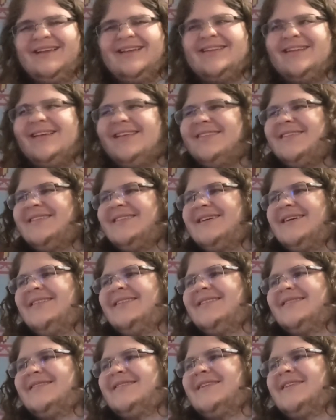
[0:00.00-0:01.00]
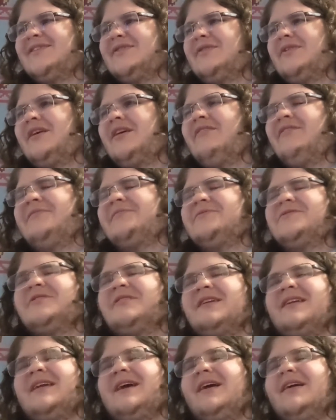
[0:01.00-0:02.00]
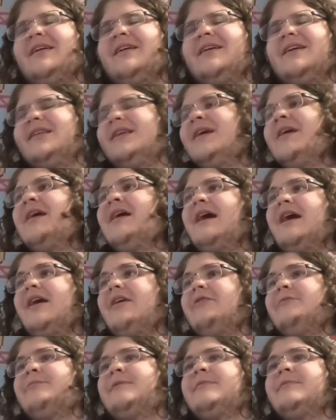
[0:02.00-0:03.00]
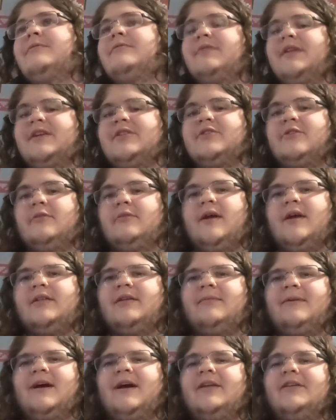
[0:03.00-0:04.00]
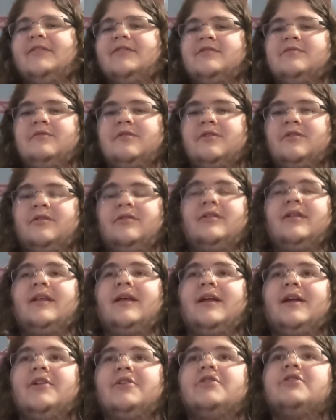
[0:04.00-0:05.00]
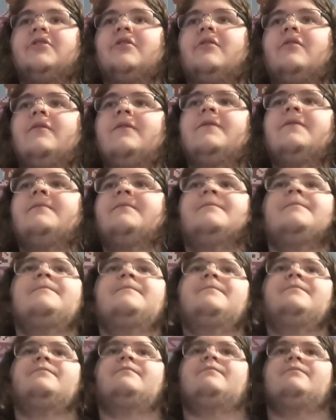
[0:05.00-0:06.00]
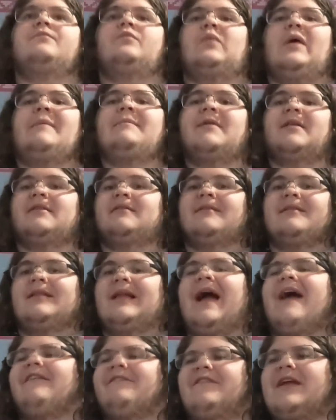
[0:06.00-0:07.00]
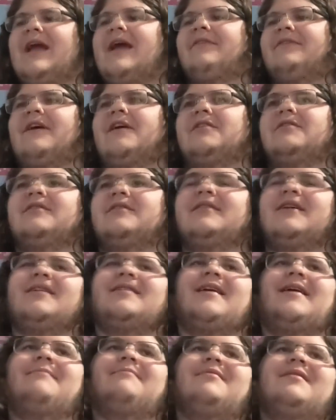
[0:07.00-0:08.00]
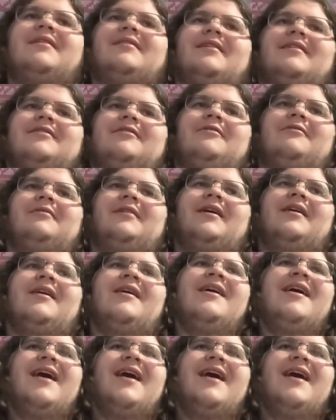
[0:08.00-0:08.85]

like nothing like that's gonna throw it off. I'm sure a kid. I heard people like directly behind us who were clearly like adult women laughing at that like that bit. Like they were like,